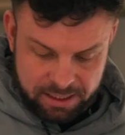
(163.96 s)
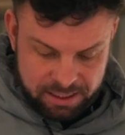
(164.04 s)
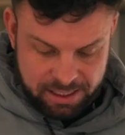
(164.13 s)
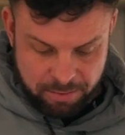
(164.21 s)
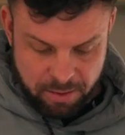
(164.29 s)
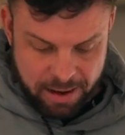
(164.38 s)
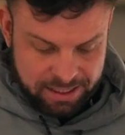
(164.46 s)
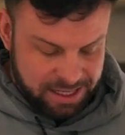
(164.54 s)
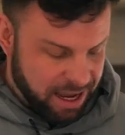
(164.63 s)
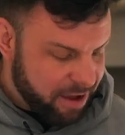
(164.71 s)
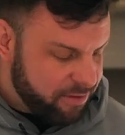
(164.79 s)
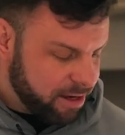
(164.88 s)
Stimumax.
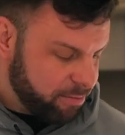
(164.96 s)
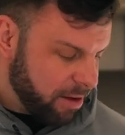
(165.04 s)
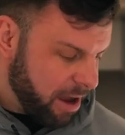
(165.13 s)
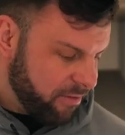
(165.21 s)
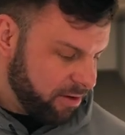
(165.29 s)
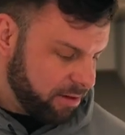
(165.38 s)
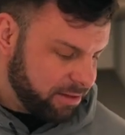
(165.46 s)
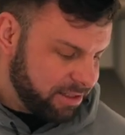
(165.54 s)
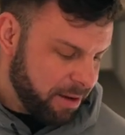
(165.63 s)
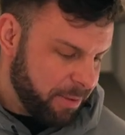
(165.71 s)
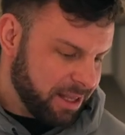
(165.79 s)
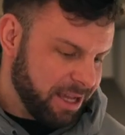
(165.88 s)
I haven't
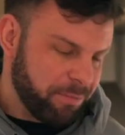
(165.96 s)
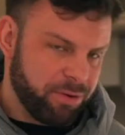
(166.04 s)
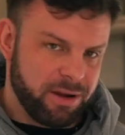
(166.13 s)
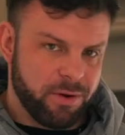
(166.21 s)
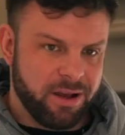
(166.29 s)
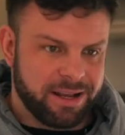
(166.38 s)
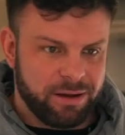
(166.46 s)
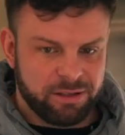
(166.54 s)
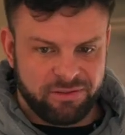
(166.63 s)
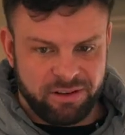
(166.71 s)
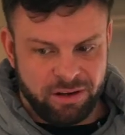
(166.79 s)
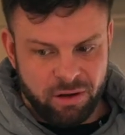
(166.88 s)
typically had
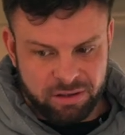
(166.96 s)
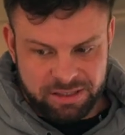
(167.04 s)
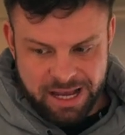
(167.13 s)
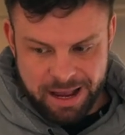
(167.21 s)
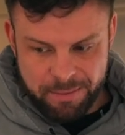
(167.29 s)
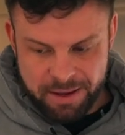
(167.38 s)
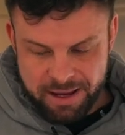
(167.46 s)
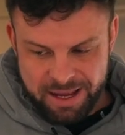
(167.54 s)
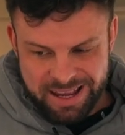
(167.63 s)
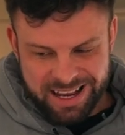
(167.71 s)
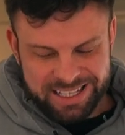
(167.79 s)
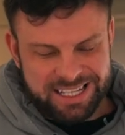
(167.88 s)
pre-workouts for a long time.
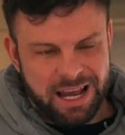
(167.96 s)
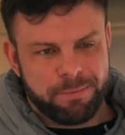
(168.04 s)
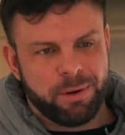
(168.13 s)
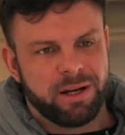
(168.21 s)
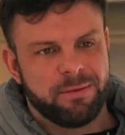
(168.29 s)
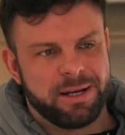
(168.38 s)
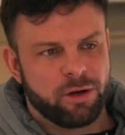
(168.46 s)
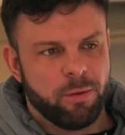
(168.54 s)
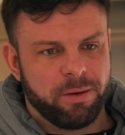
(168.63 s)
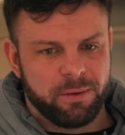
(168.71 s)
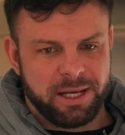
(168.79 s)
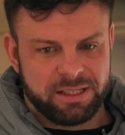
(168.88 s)
I started putting them in a
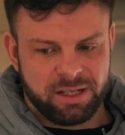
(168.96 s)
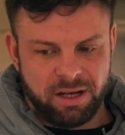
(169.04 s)
couple of weeks